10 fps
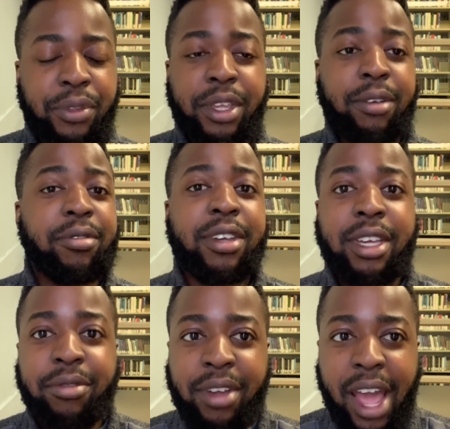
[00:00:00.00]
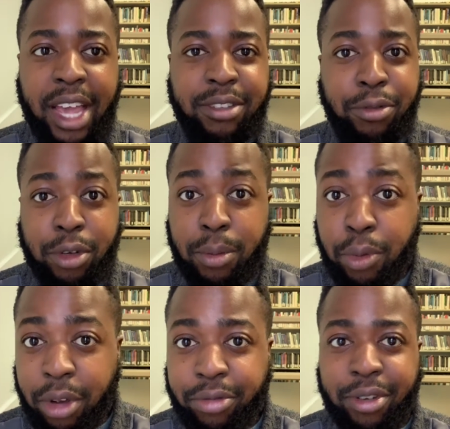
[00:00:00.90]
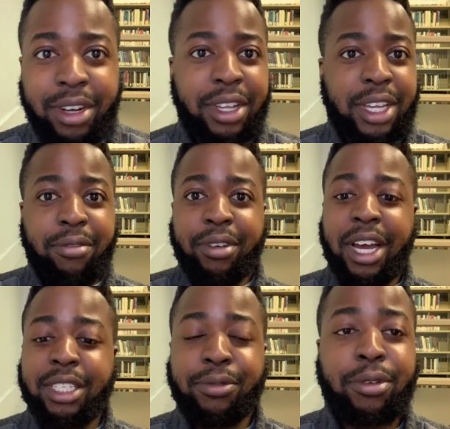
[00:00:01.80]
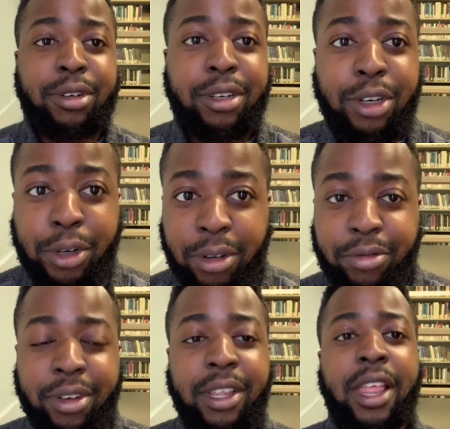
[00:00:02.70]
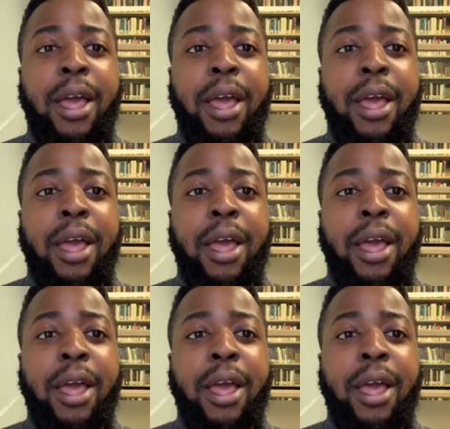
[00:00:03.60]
Gift guides for your boyfriend. Gift guides for your girlfriend.